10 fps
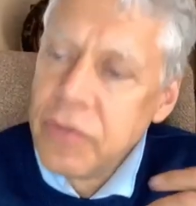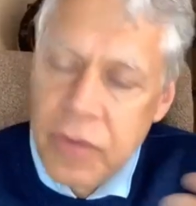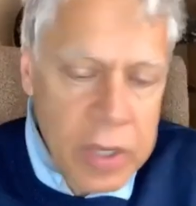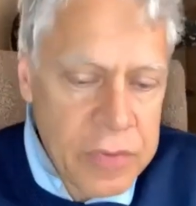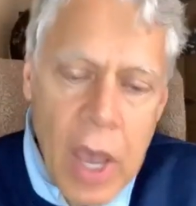
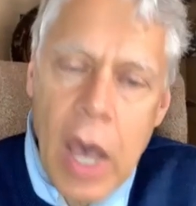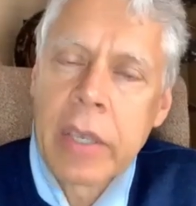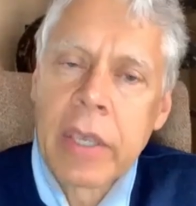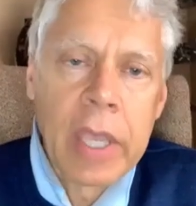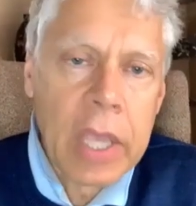TikTok,
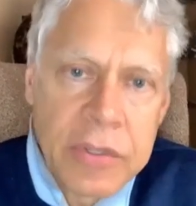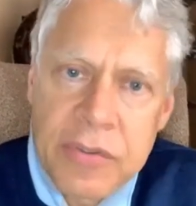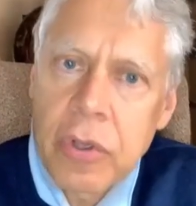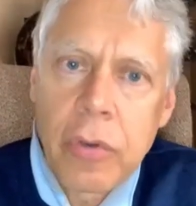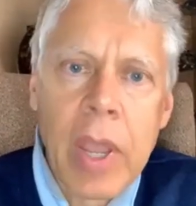
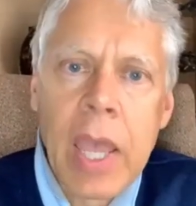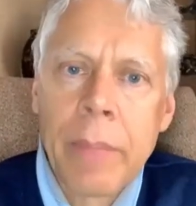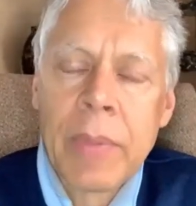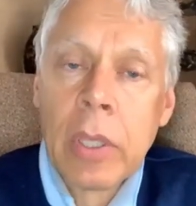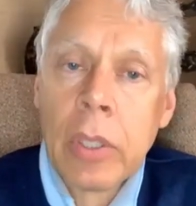
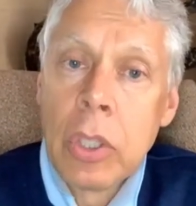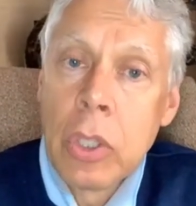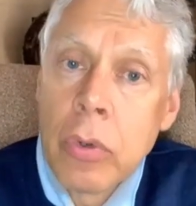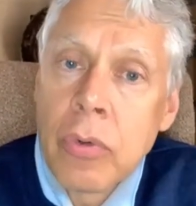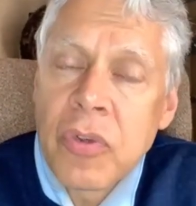Instagram,
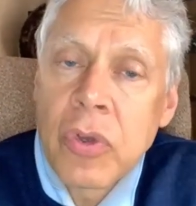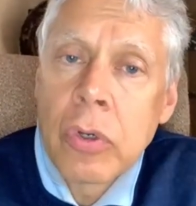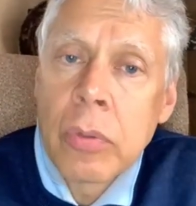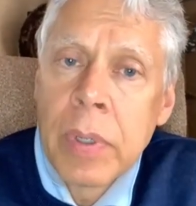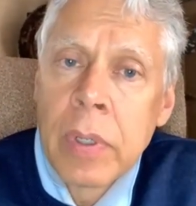
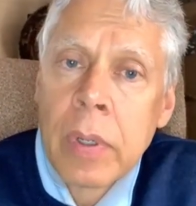YouTube.